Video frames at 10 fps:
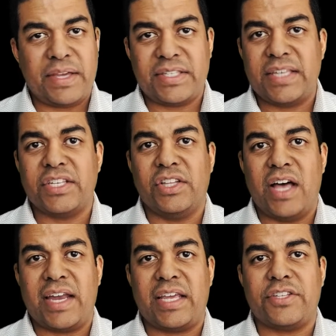makes things a
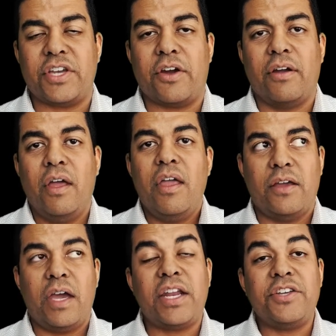lot easier.
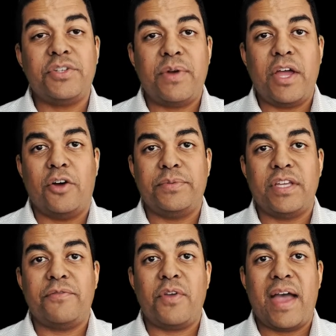It also helps
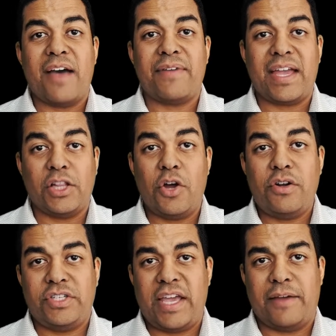if you have a
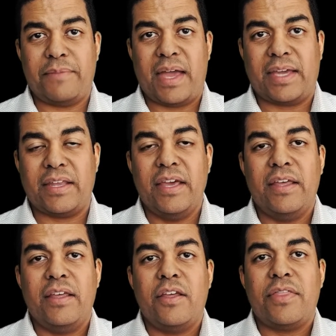large campaign
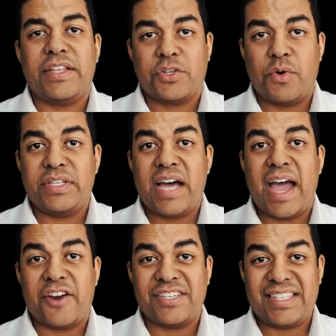that's going to
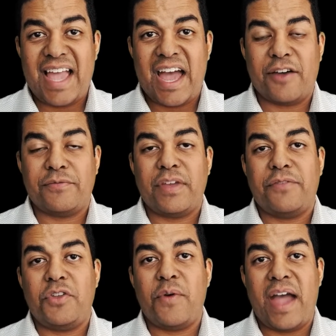hire staff,
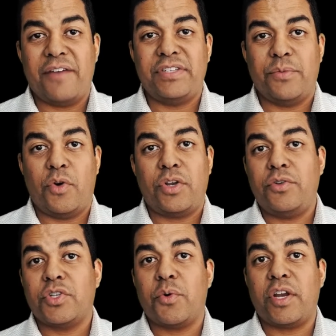if you have someone
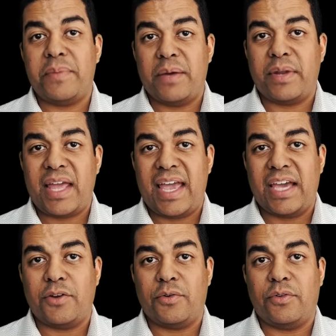who's going to be able to
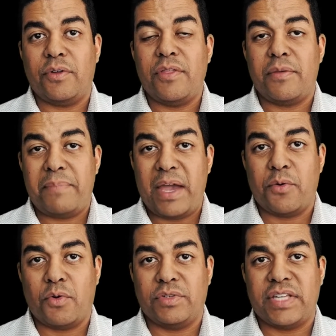handle the
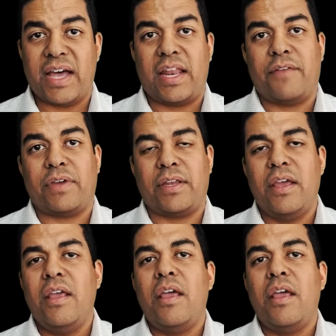payroll side of it